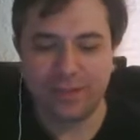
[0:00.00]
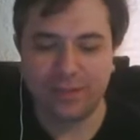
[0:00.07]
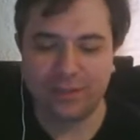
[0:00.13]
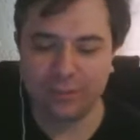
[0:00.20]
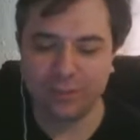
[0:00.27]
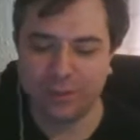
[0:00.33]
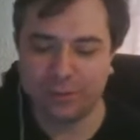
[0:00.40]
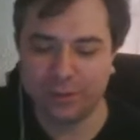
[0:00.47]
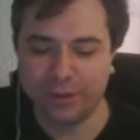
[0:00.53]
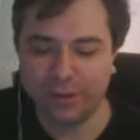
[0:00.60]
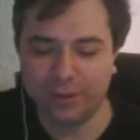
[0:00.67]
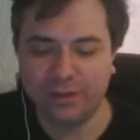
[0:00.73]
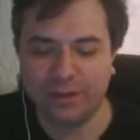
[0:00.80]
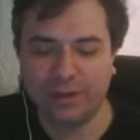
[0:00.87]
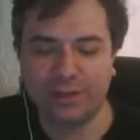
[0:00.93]

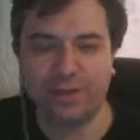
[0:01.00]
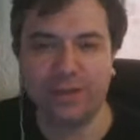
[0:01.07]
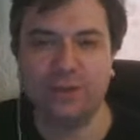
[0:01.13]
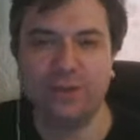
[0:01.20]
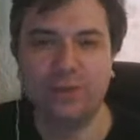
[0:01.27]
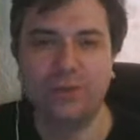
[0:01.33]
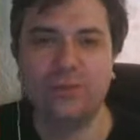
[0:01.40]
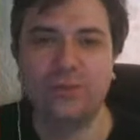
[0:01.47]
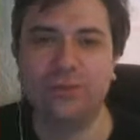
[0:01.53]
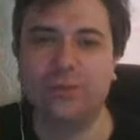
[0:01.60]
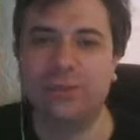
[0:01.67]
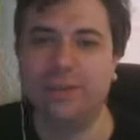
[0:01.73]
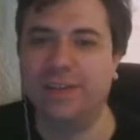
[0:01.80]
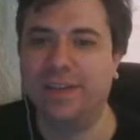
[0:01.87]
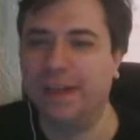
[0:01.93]
wyvern. There's all
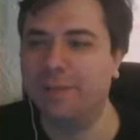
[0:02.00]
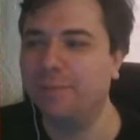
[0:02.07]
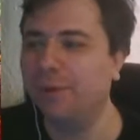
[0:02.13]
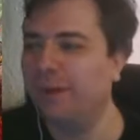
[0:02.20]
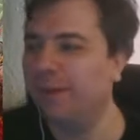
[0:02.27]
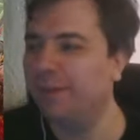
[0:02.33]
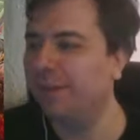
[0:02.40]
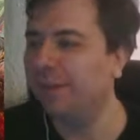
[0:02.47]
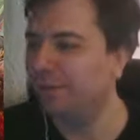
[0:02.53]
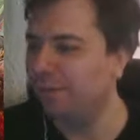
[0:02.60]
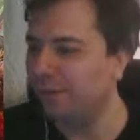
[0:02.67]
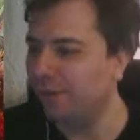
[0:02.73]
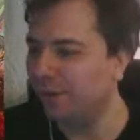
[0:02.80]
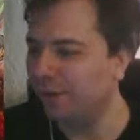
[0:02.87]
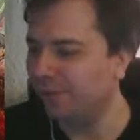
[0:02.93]
sorts in there. But I think the
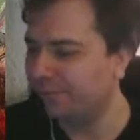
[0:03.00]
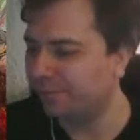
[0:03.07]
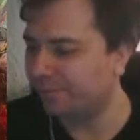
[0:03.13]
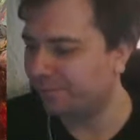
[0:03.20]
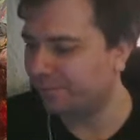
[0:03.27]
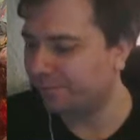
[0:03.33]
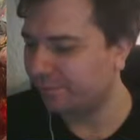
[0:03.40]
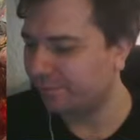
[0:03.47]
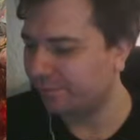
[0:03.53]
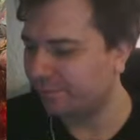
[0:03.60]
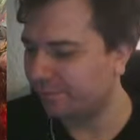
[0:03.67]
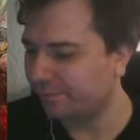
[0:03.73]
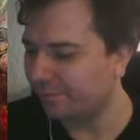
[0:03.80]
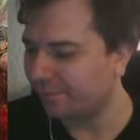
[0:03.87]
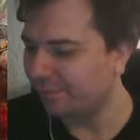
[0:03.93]
one,
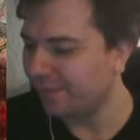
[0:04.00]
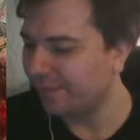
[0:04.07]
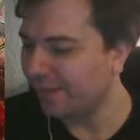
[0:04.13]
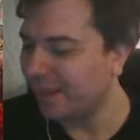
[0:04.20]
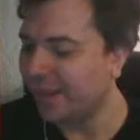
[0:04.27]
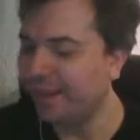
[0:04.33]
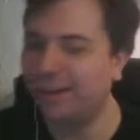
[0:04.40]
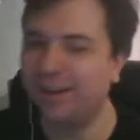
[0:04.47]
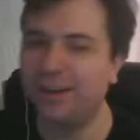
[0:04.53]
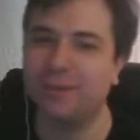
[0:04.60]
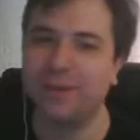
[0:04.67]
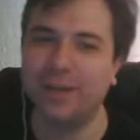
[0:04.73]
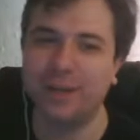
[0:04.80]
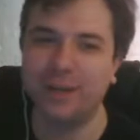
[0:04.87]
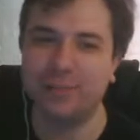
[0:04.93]
and I know
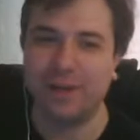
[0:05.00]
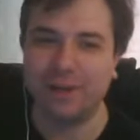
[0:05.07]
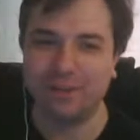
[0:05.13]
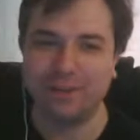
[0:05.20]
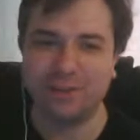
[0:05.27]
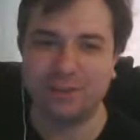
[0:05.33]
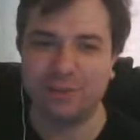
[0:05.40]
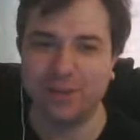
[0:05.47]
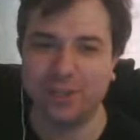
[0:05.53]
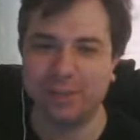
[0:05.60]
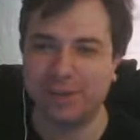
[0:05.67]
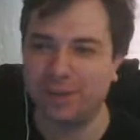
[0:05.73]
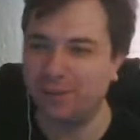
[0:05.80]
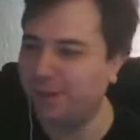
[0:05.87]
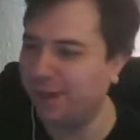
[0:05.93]
we're going back to talking
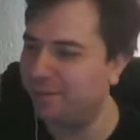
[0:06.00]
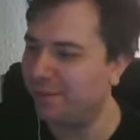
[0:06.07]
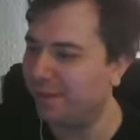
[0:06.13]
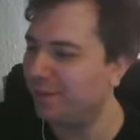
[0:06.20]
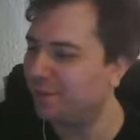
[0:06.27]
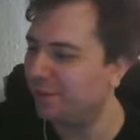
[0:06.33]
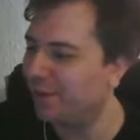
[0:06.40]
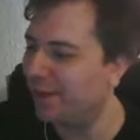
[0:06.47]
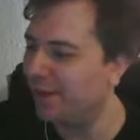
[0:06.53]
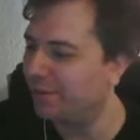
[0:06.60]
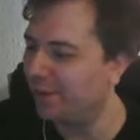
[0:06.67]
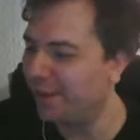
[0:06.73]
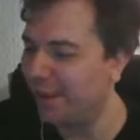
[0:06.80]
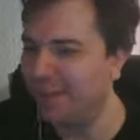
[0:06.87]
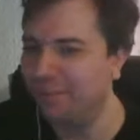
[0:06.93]
about your games against
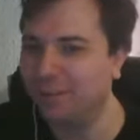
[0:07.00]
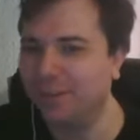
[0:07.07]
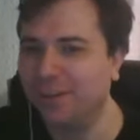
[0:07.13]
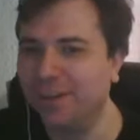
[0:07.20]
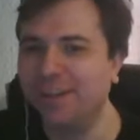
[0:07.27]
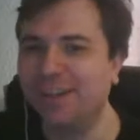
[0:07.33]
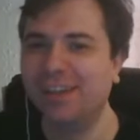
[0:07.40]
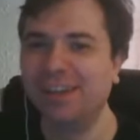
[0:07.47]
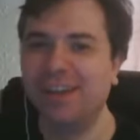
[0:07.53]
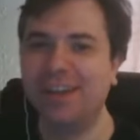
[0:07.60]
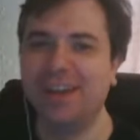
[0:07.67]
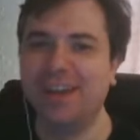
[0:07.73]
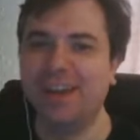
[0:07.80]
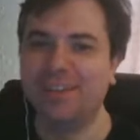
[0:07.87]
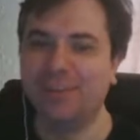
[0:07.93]
Graham again, but
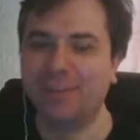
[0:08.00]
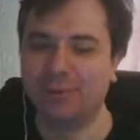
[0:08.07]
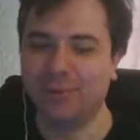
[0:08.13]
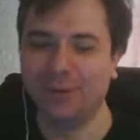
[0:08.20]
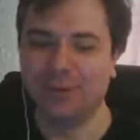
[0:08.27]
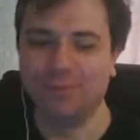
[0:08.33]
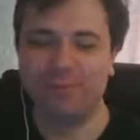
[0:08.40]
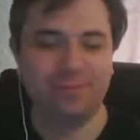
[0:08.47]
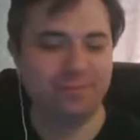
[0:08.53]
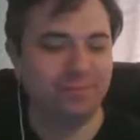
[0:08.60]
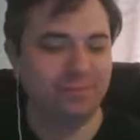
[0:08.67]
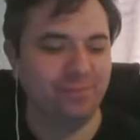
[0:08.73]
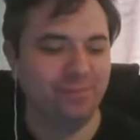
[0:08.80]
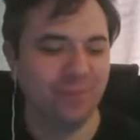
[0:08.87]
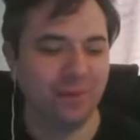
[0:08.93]
the one
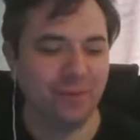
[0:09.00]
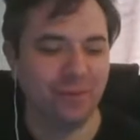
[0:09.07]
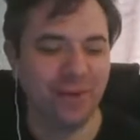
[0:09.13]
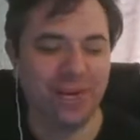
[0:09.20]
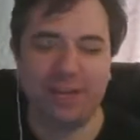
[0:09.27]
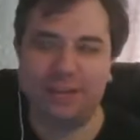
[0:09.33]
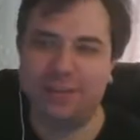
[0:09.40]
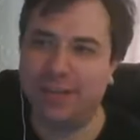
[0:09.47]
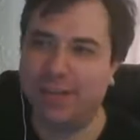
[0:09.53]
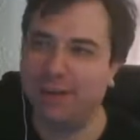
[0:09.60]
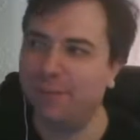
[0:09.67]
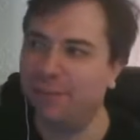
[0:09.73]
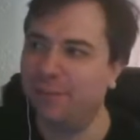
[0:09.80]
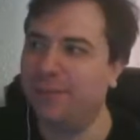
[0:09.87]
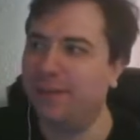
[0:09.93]
that really stood
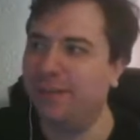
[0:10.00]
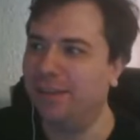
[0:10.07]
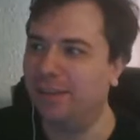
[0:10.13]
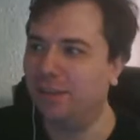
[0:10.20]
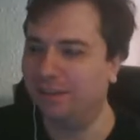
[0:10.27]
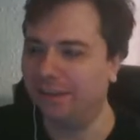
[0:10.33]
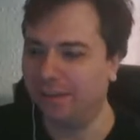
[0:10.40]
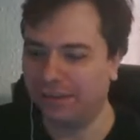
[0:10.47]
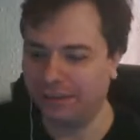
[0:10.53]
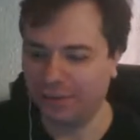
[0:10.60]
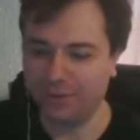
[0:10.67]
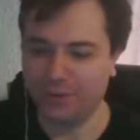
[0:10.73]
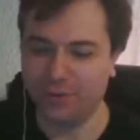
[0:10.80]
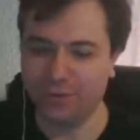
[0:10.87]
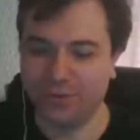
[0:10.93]
out for me, the unit that
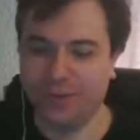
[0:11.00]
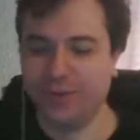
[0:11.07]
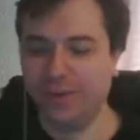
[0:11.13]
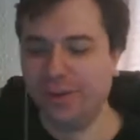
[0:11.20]
you